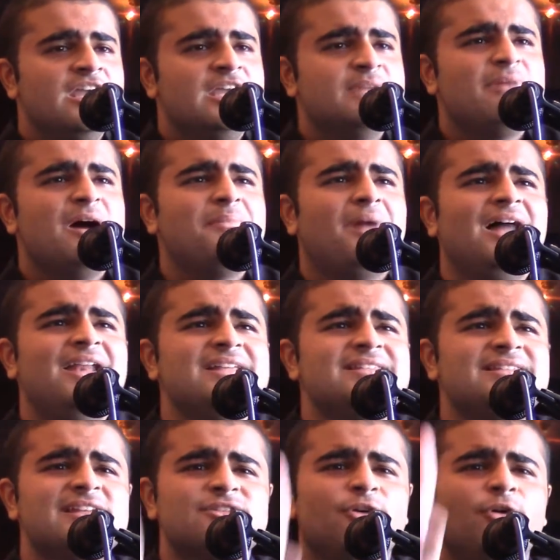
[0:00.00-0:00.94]
Imam Ali
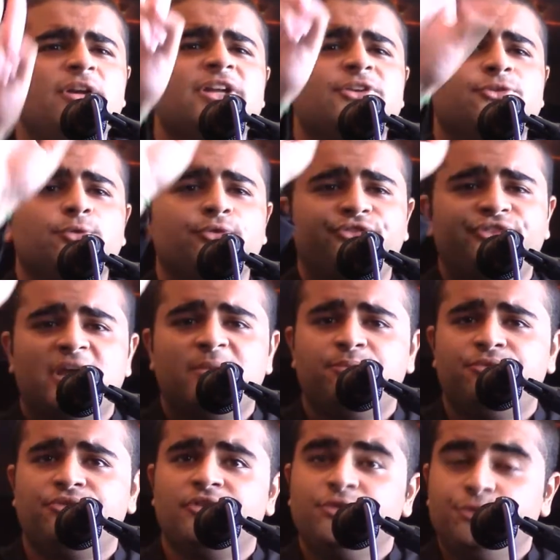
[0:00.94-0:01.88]
says only 2
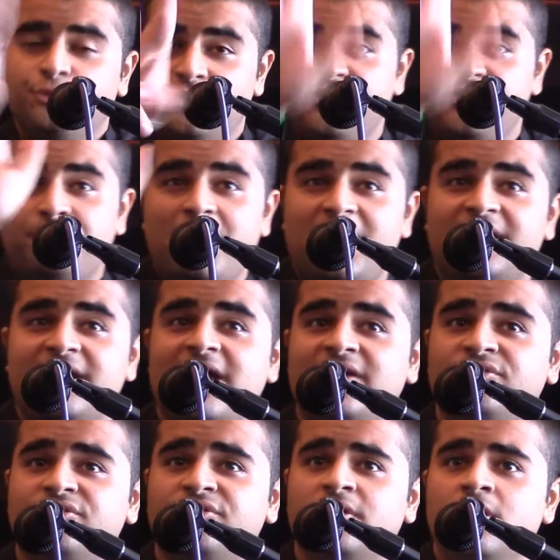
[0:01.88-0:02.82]
steps to reach
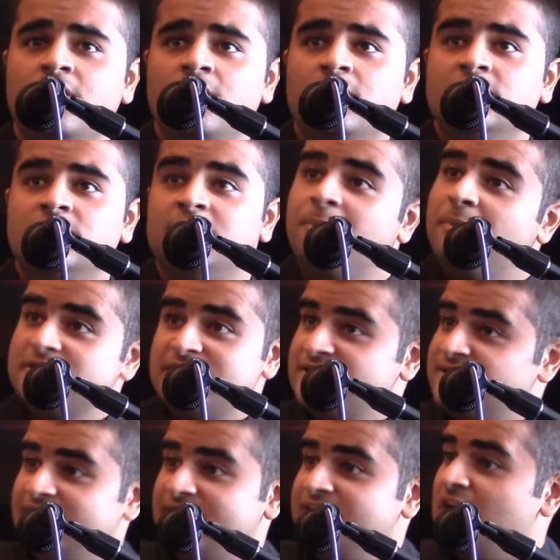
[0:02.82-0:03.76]
paradise. The
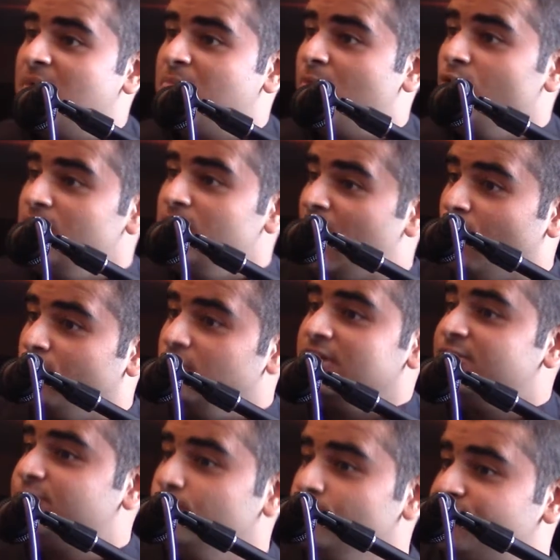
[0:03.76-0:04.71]
person said, Ya Mawla,
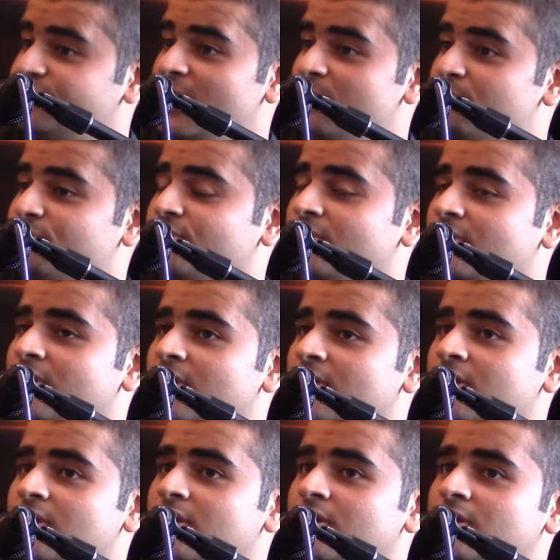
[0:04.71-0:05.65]
only 2 steps.
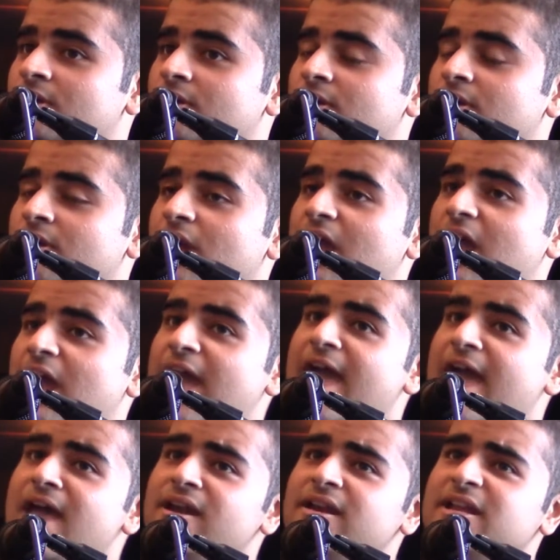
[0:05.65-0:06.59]

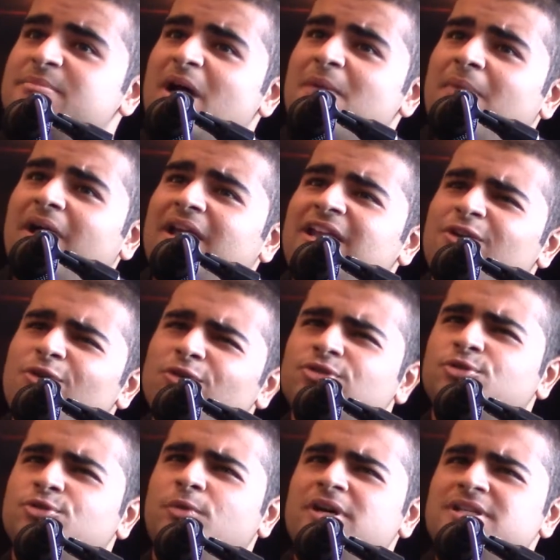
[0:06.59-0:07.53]
And Imam Ali
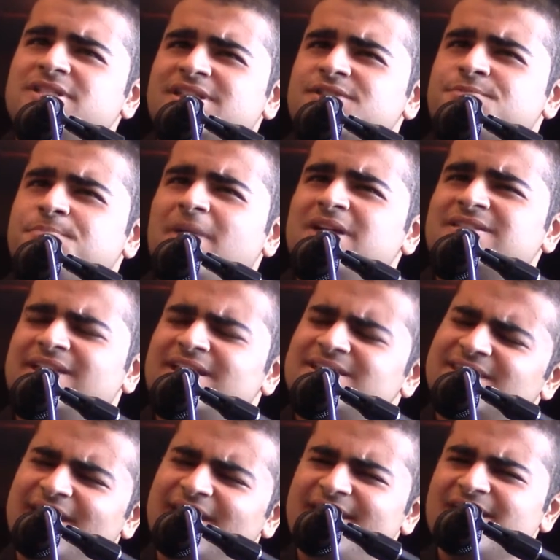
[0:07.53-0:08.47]
looked towards this person
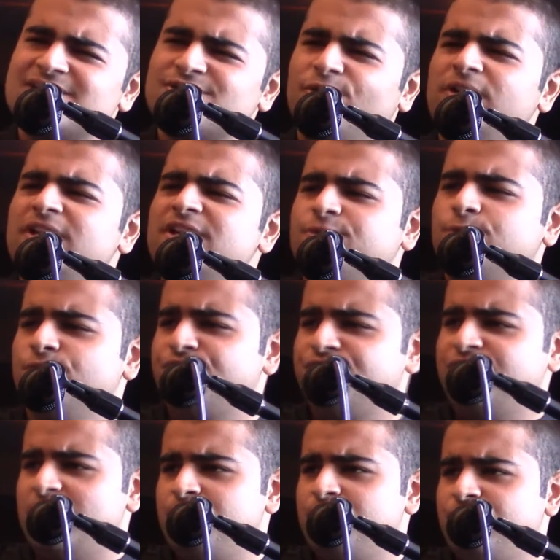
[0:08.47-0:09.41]
and said, yes, only 2
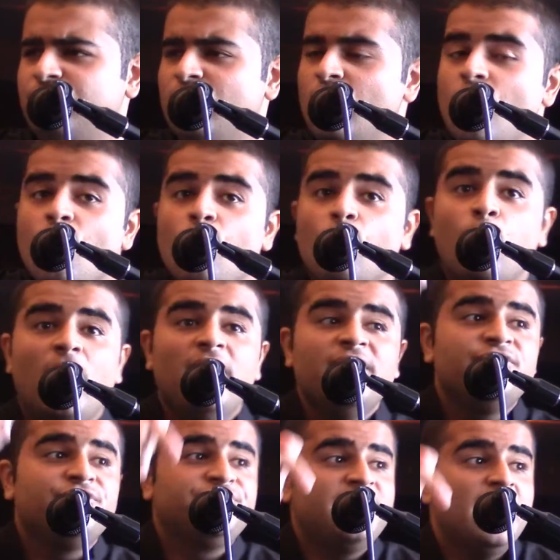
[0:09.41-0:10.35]
steps.
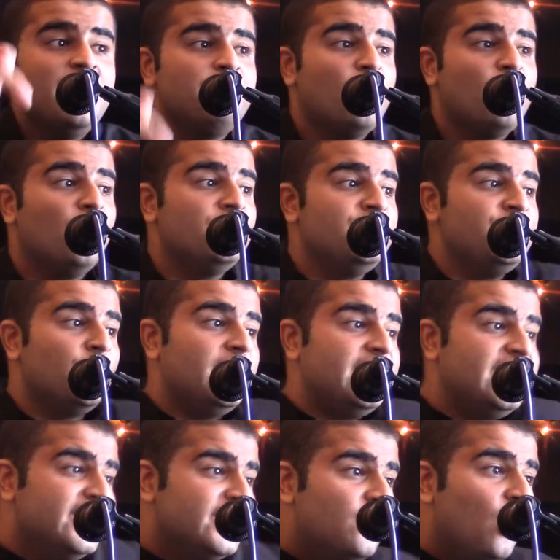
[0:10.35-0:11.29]
1 step on your
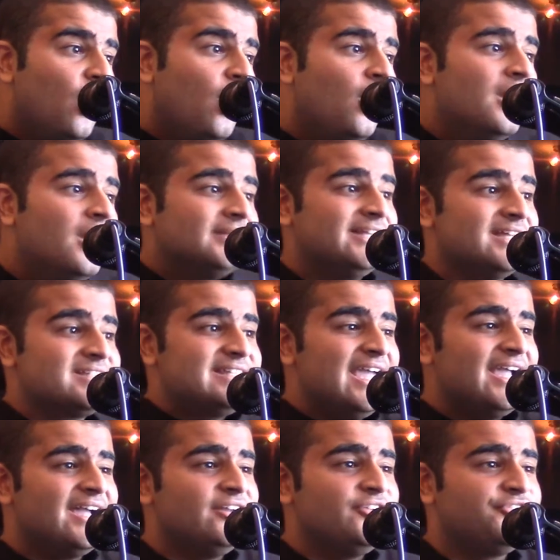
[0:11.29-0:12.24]
ego, the
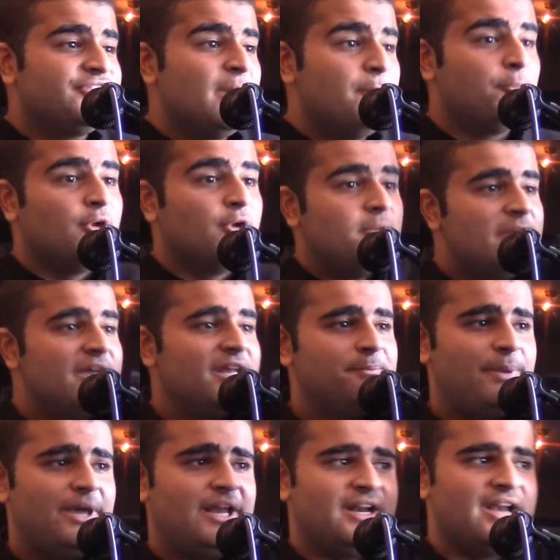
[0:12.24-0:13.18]
second step will
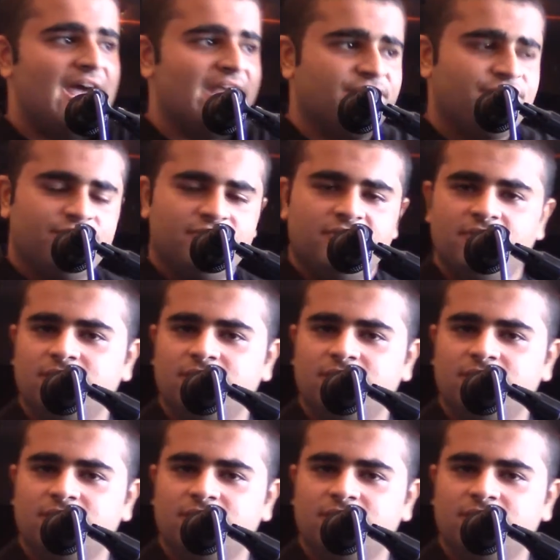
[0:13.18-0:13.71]
be in paradise.